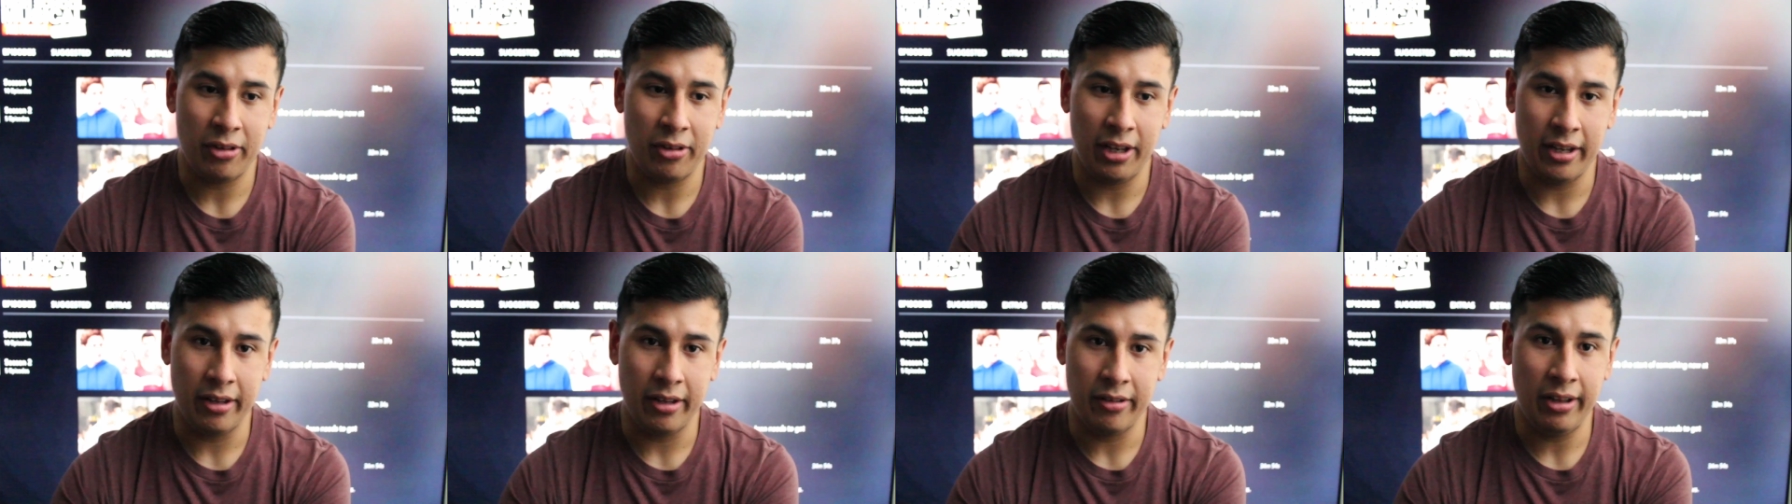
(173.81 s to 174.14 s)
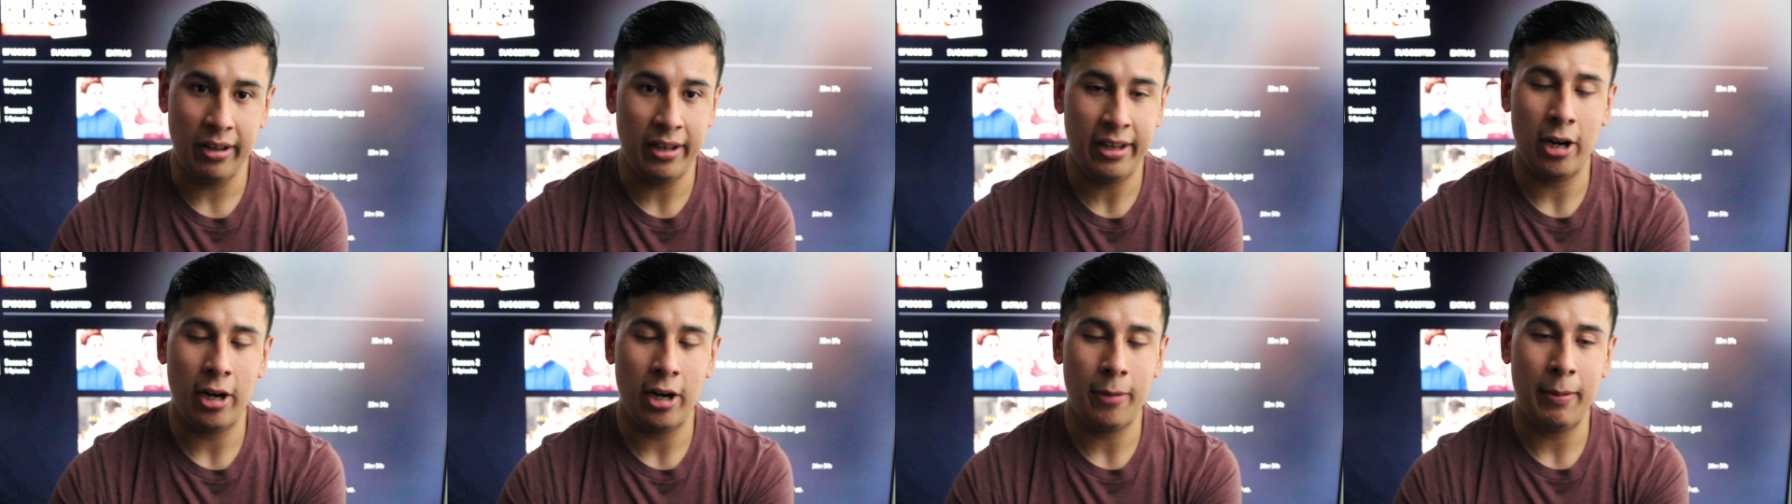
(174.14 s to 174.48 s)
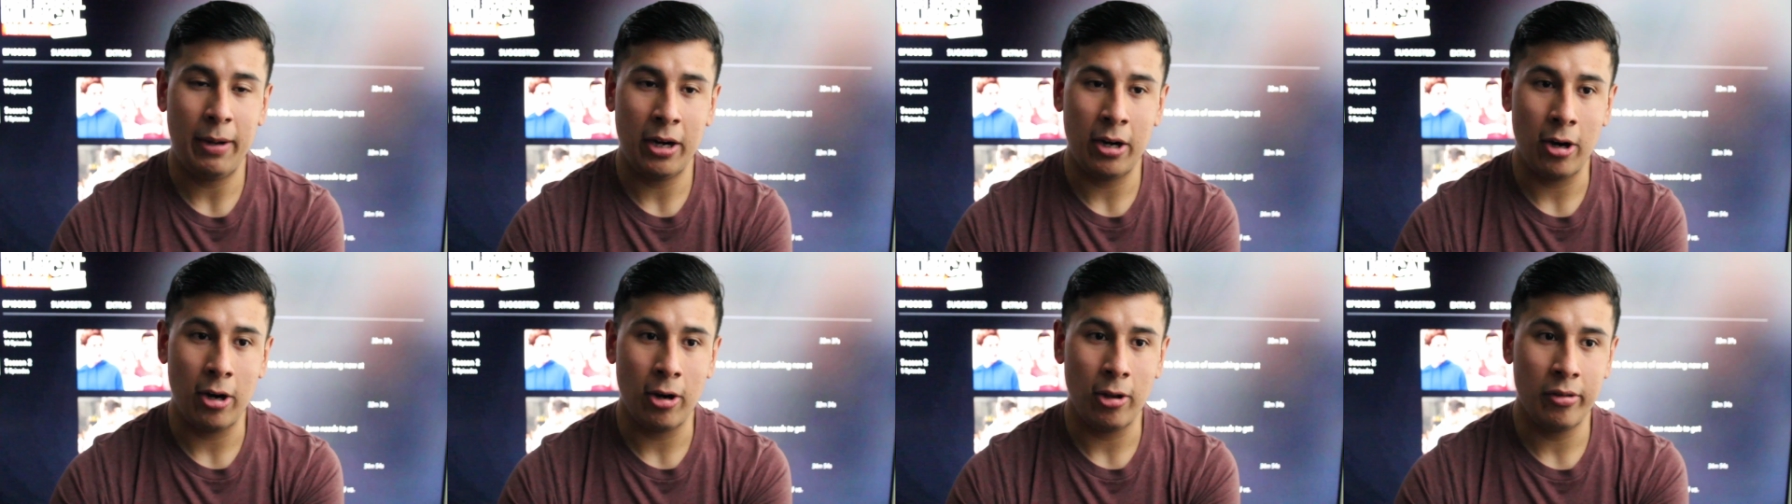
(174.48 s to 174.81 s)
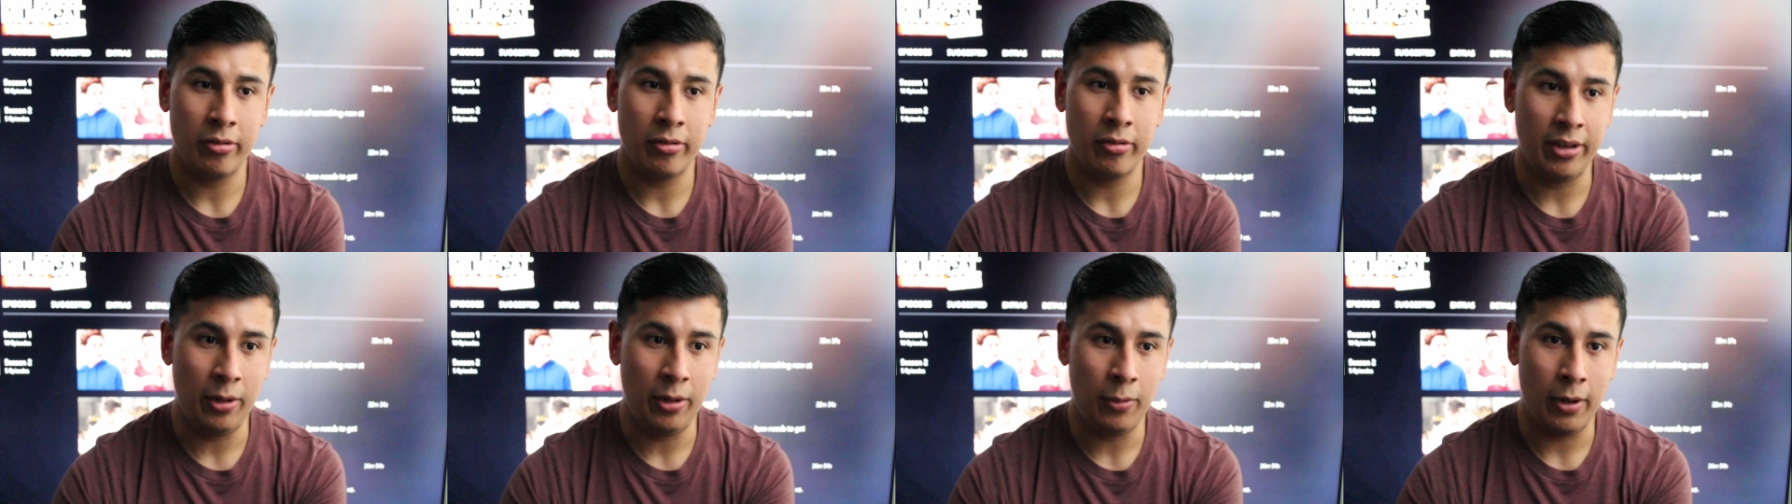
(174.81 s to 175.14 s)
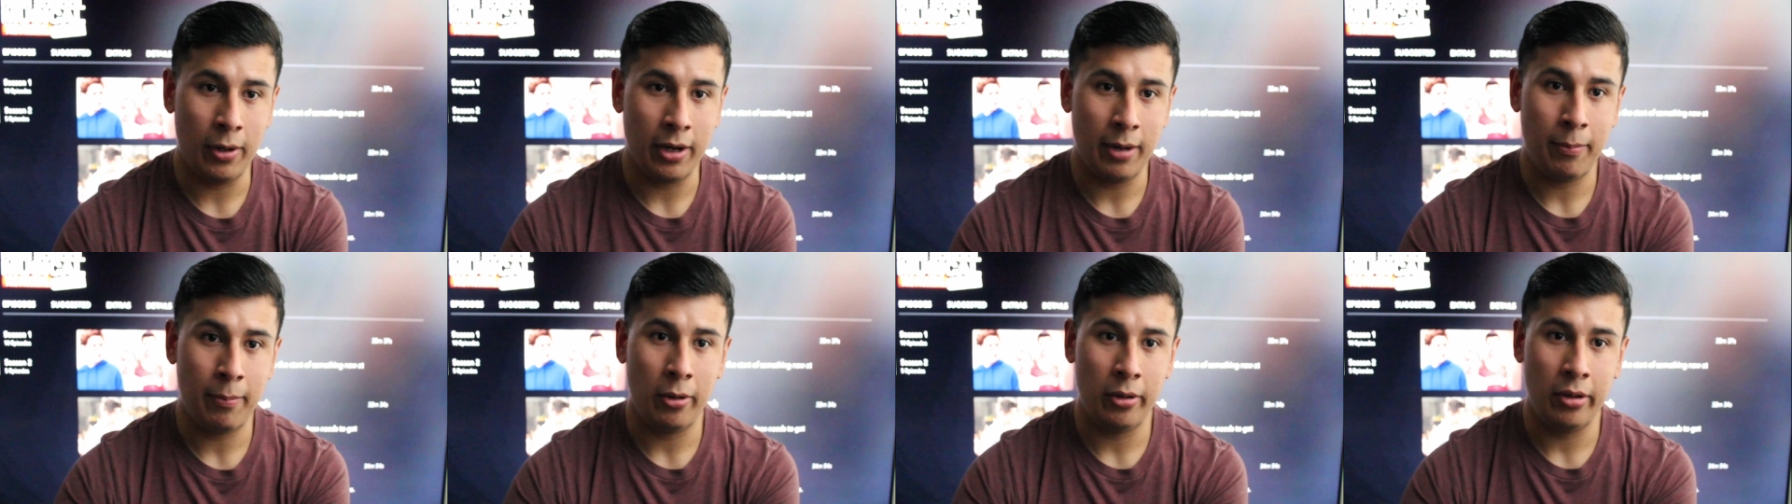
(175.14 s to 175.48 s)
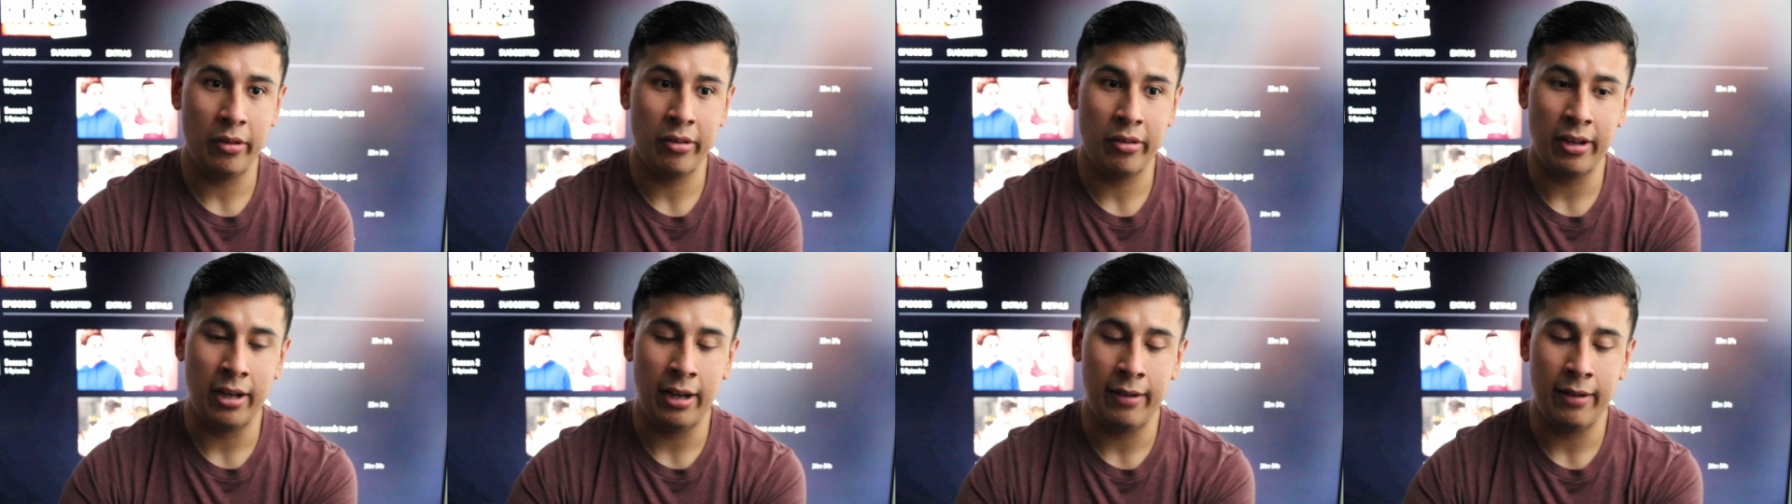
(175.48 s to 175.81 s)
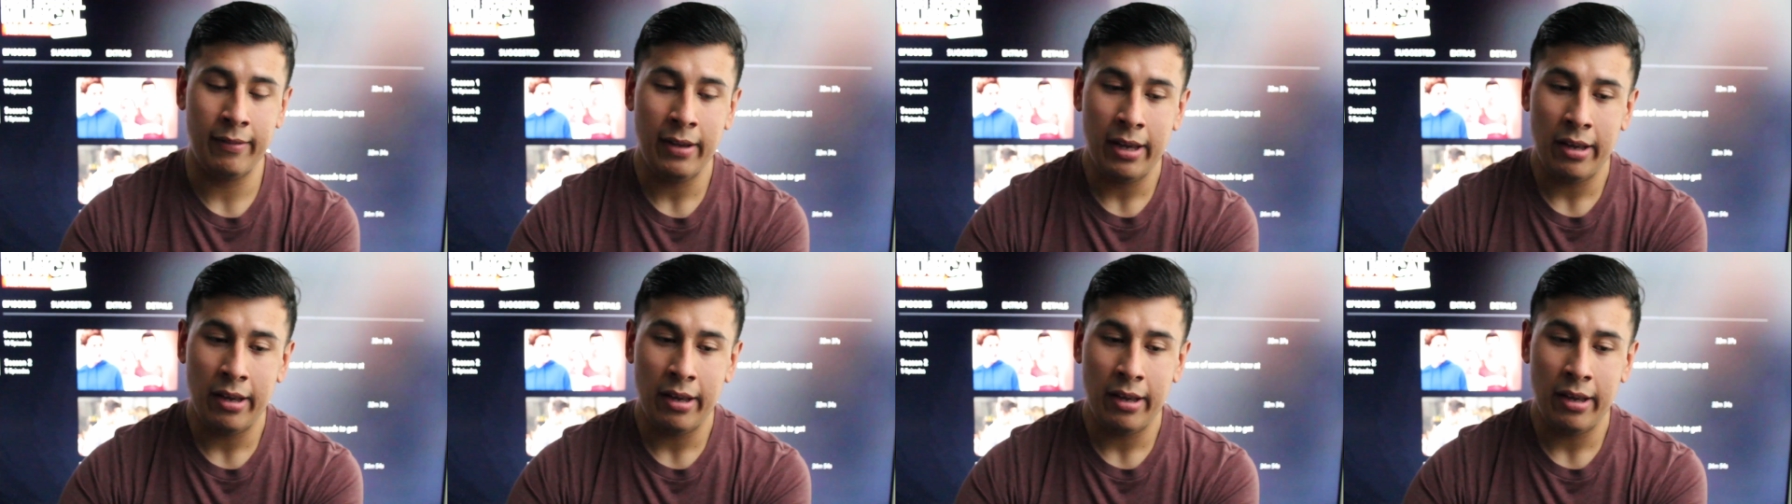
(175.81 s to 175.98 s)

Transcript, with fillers: because they care about Carlos and they want to pull this off.